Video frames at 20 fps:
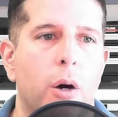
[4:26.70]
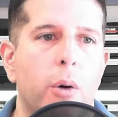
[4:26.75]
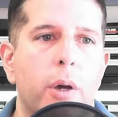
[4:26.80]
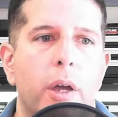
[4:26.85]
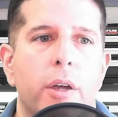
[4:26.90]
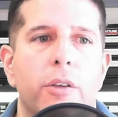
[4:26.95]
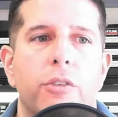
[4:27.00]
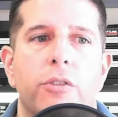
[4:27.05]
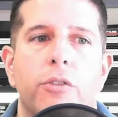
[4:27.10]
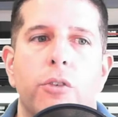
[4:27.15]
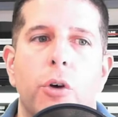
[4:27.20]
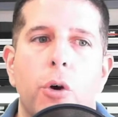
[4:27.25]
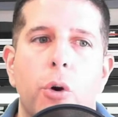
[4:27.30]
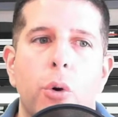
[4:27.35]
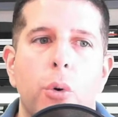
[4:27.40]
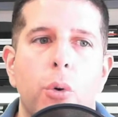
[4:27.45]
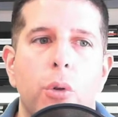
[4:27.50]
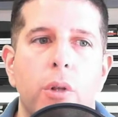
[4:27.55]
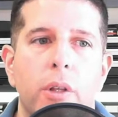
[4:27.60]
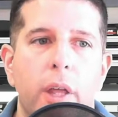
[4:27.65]
Okay,
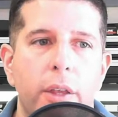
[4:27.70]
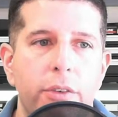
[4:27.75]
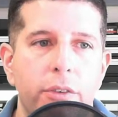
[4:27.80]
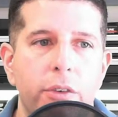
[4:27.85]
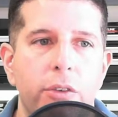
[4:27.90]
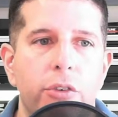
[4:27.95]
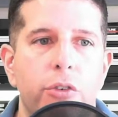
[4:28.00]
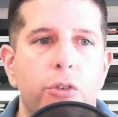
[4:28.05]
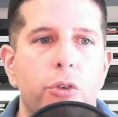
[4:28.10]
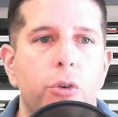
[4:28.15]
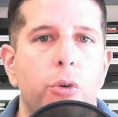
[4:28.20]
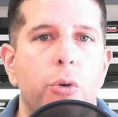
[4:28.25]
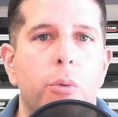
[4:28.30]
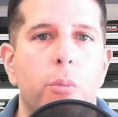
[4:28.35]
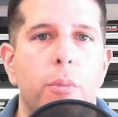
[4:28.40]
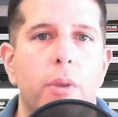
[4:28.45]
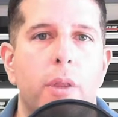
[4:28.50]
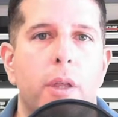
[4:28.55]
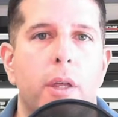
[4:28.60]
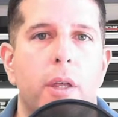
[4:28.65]
so let's
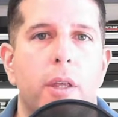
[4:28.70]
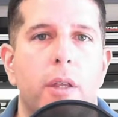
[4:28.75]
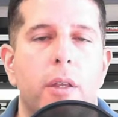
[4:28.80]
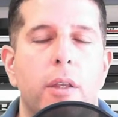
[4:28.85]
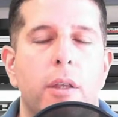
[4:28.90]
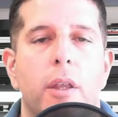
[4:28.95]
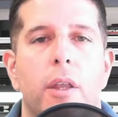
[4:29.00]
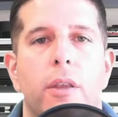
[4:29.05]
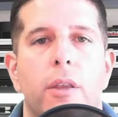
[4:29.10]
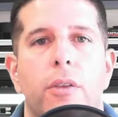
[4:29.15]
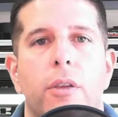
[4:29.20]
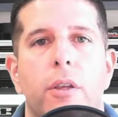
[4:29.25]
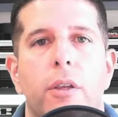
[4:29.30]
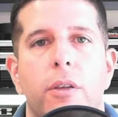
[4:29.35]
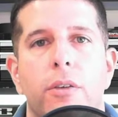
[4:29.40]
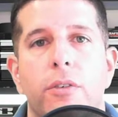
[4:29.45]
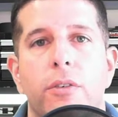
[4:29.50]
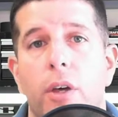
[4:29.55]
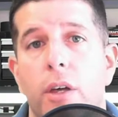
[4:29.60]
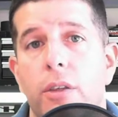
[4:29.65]
assume then that
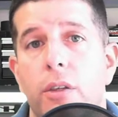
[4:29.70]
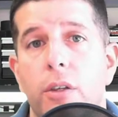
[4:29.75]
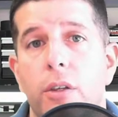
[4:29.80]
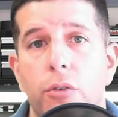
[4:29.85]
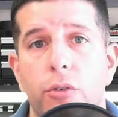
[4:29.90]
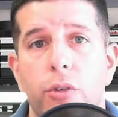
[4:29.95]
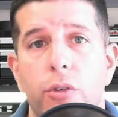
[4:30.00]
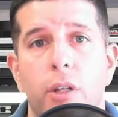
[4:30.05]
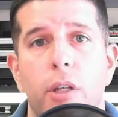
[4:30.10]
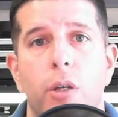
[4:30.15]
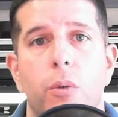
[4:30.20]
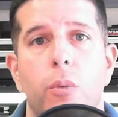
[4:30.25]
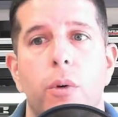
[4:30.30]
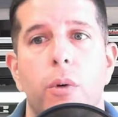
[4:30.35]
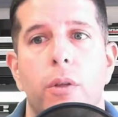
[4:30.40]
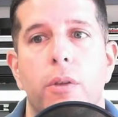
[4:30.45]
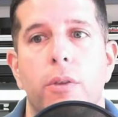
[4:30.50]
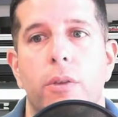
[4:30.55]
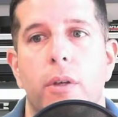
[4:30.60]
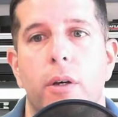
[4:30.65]
the site that you're dealing
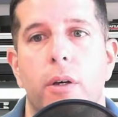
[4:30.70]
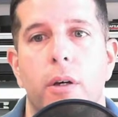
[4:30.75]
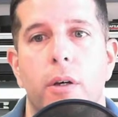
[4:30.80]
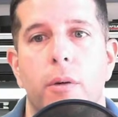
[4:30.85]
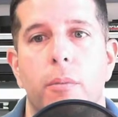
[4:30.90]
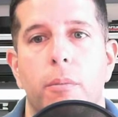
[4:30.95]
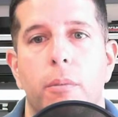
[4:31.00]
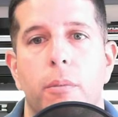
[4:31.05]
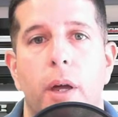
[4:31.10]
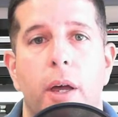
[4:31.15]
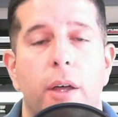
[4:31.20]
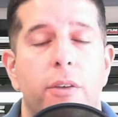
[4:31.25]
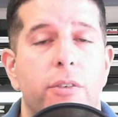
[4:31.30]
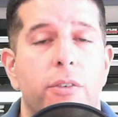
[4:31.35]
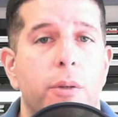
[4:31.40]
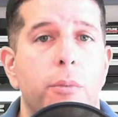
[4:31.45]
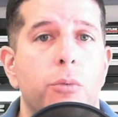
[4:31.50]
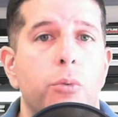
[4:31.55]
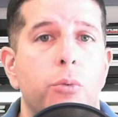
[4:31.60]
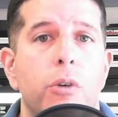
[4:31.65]
with has
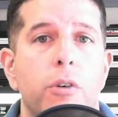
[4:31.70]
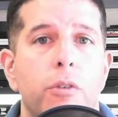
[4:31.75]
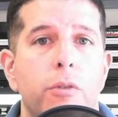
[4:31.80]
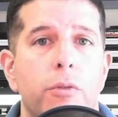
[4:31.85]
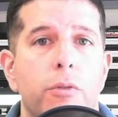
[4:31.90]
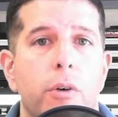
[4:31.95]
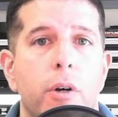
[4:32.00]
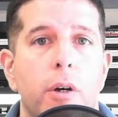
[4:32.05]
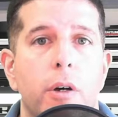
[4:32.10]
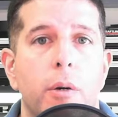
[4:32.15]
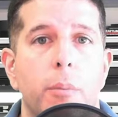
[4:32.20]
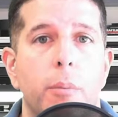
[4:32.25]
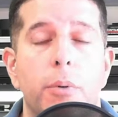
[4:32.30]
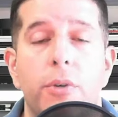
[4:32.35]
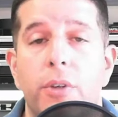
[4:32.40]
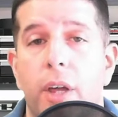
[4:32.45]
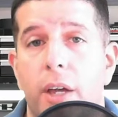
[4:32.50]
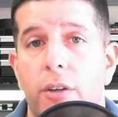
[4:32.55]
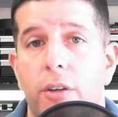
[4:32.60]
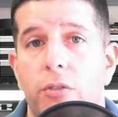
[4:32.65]
some sort of
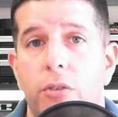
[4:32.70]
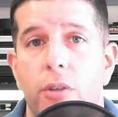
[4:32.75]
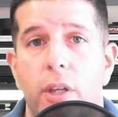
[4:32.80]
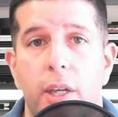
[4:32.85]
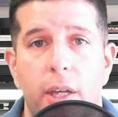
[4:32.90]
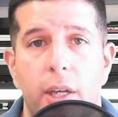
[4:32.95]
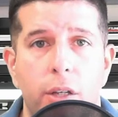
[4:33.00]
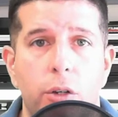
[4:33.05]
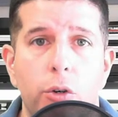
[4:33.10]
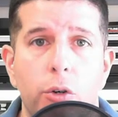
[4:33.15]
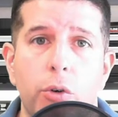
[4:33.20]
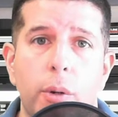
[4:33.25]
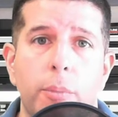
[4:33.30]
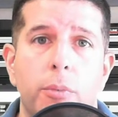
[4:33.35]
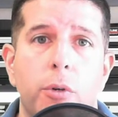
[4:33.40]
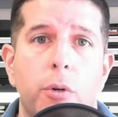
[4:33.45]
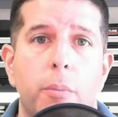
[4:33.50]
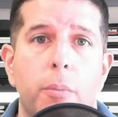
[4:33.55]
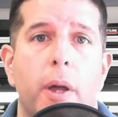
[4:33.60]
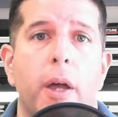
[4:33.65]
protection. They
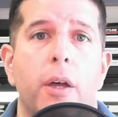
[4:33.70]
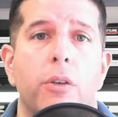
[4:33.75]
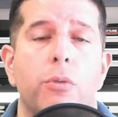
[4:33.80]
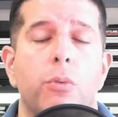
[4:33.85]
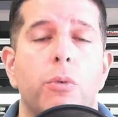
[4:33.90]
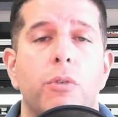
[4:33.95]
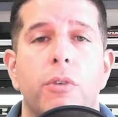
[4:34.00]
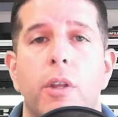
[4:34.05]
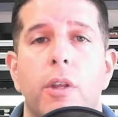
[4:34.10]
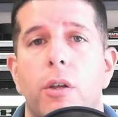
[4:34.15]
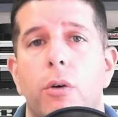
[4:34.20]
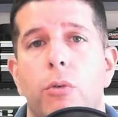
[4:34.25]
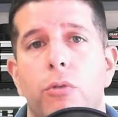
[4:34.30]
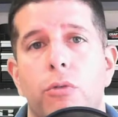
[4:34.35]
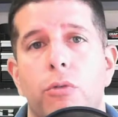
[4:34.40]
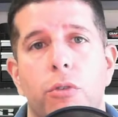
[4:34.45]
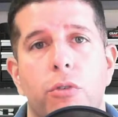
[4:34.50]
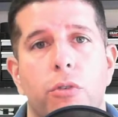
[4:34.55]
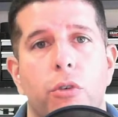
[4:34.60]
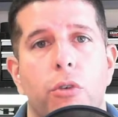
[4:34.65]
encrypt your passwords. They don't
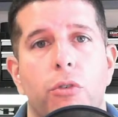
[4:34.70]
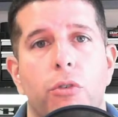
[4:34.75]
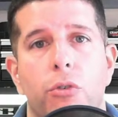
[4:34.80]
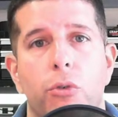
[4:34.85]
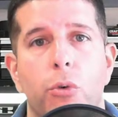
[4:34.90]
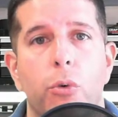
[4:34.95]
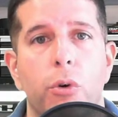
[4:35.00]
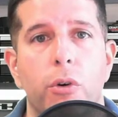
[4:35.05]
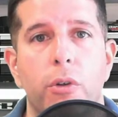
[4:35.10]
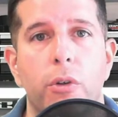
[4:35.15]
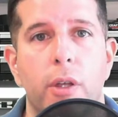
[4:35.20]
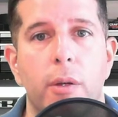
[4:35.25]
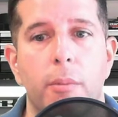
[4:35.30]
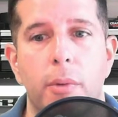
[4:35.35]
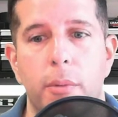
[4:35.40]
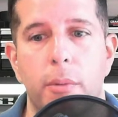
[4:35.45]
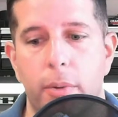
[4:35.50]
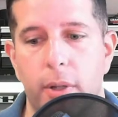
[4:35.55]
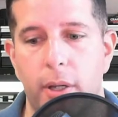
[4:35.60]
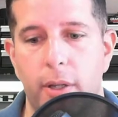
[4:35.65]
just store
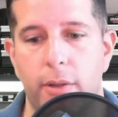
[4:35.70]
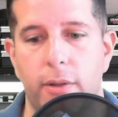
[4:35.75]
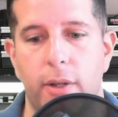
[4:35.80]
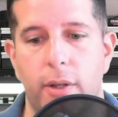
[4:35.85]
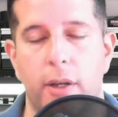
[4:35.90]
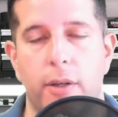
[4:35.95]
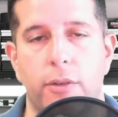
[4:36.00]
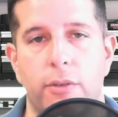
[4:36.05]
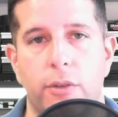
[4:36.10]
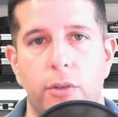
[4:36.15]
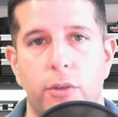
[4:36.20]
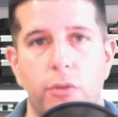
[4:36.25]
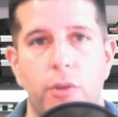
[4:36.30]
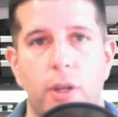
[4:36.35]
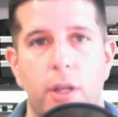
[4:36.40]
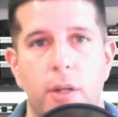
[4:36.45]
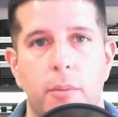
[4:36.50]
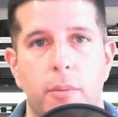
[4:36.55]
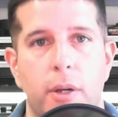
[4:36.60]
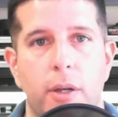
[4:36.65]
them in plain text in your
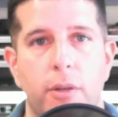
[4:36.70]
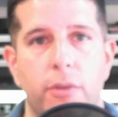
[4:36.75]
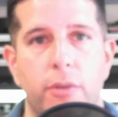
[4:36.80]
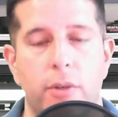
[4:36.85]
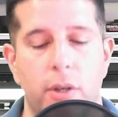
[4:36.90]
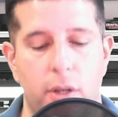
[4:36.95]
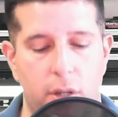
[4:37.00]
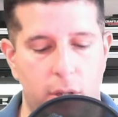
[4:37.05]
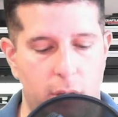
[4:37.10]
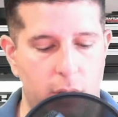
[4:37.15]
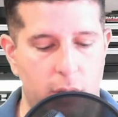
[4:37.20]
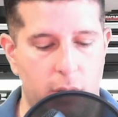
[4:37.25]
database.